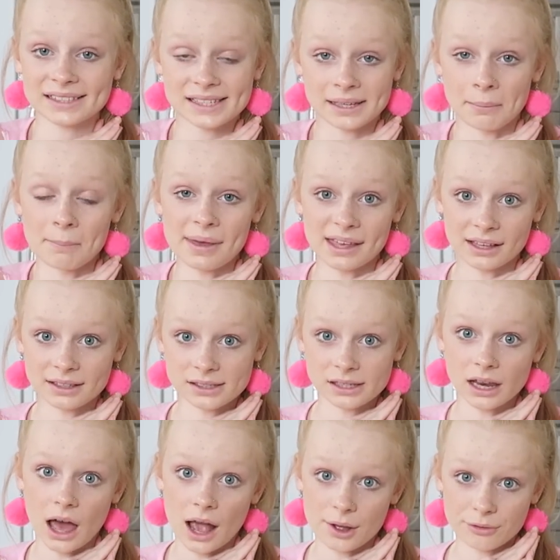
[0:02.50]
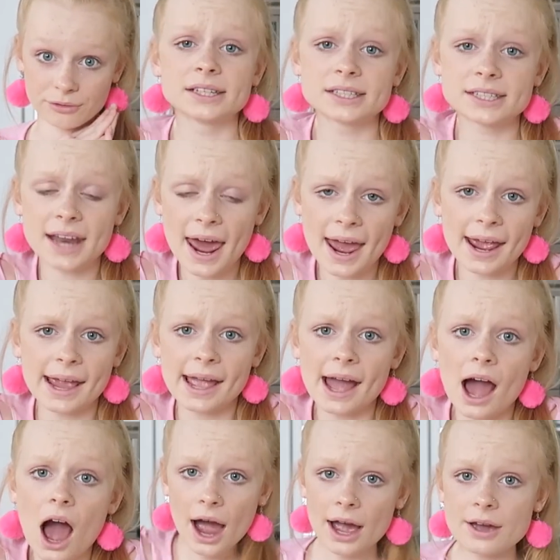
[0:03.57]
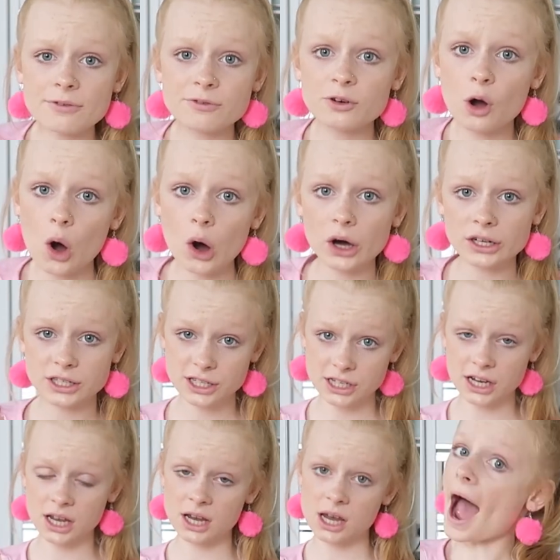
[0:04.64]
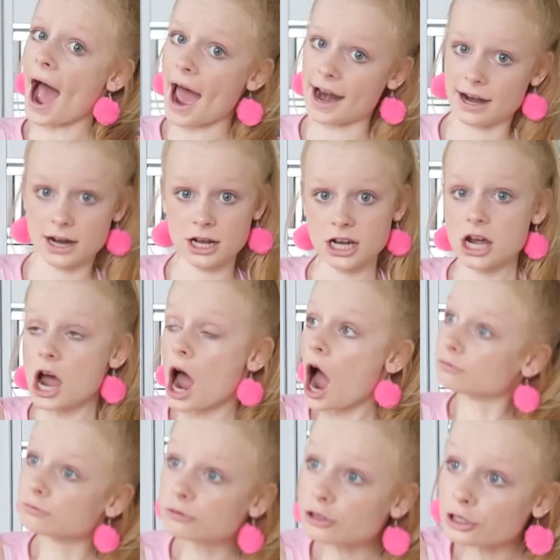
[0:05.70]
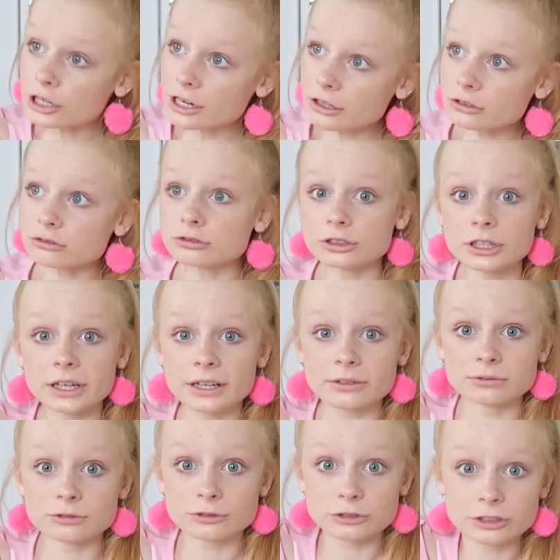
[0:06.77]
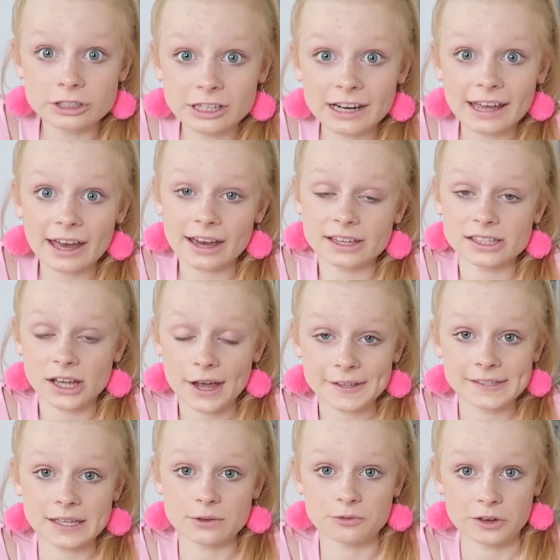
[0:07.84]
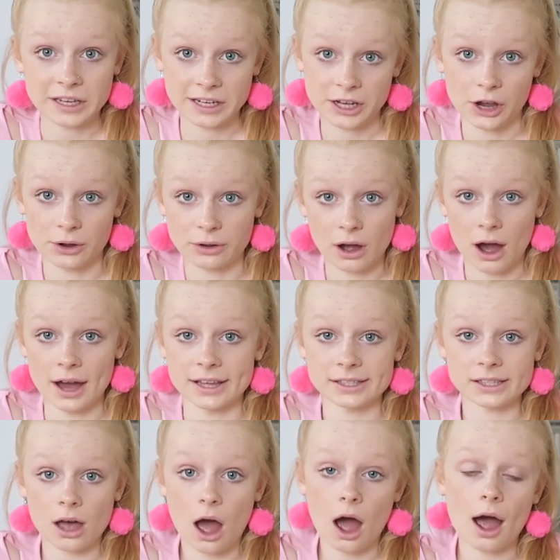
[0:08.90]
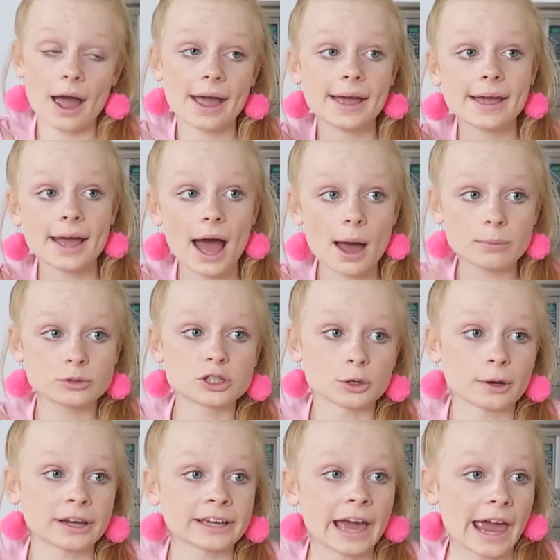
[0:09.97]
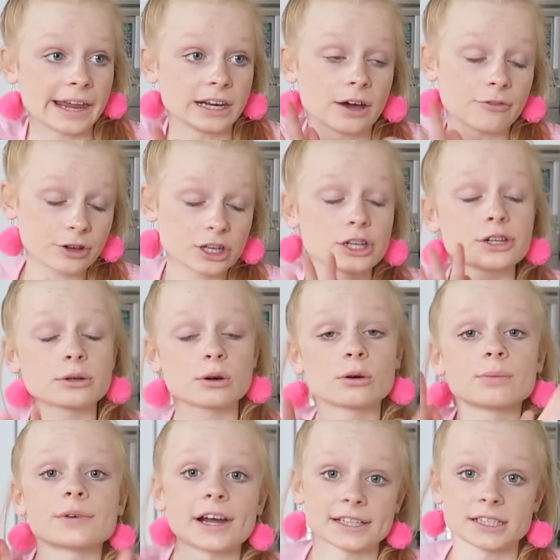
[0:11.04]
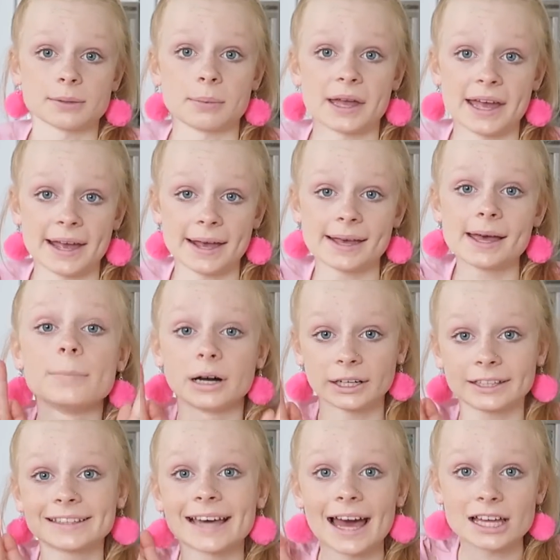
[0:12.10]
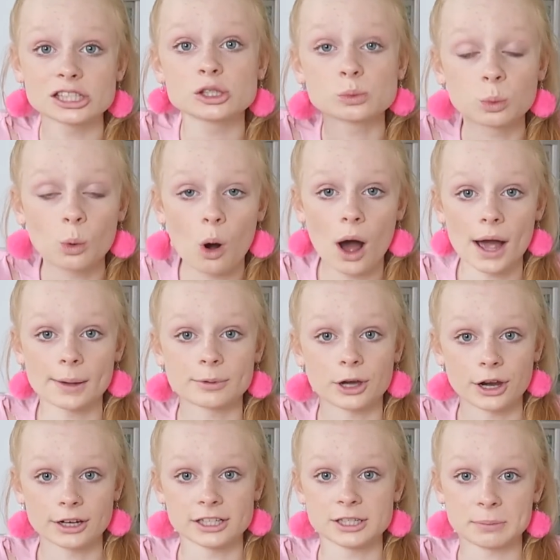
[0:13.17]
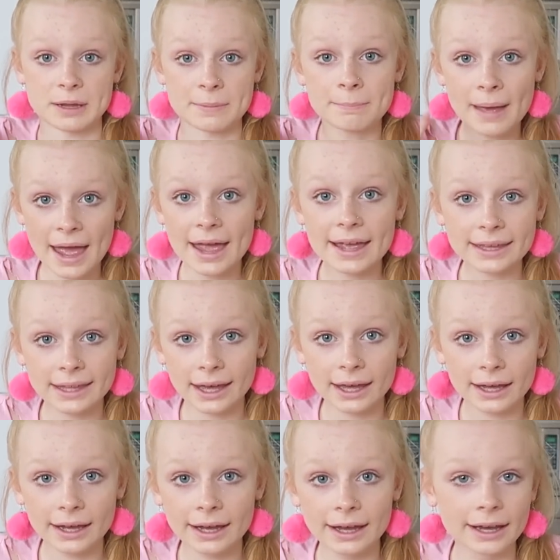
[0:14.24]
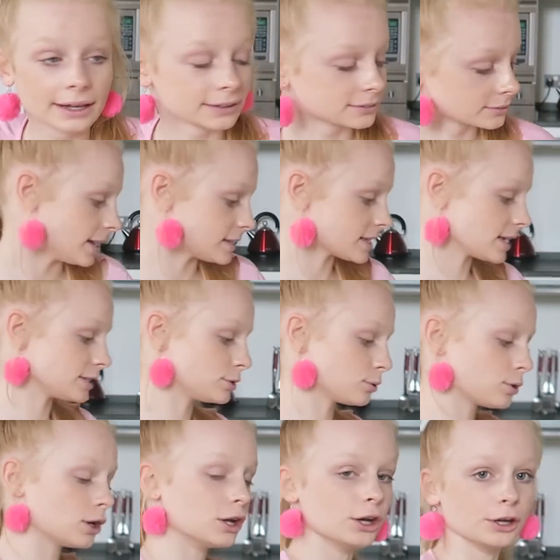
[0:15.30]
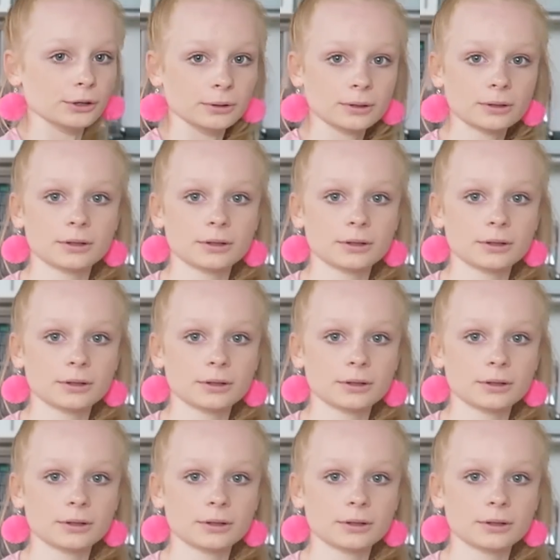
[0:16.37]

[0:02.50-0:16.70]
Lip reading: facts in Mia's life. Today, I've got an really exciting video, guys. I am doing another unicorn recipe, but guess what I'm going to be making? Here's a little clue.